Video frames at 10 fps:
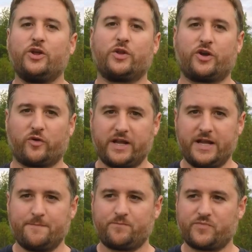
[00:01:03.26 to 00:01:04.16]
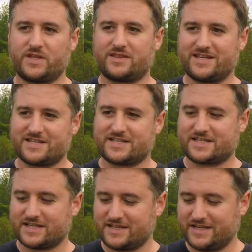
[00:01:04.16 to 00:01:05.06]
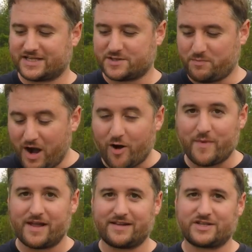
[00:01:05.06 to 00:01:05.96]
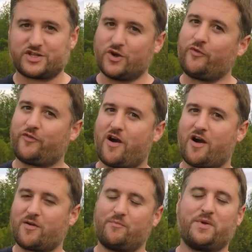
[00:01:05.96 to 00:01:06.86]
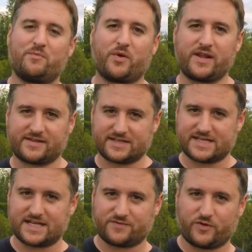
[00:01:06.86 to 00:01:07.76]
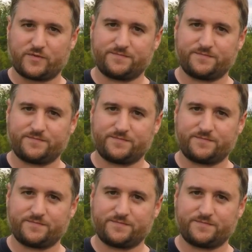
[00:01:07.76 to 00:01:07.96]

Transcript: you'll agree that this experiment has so far been pretty successful.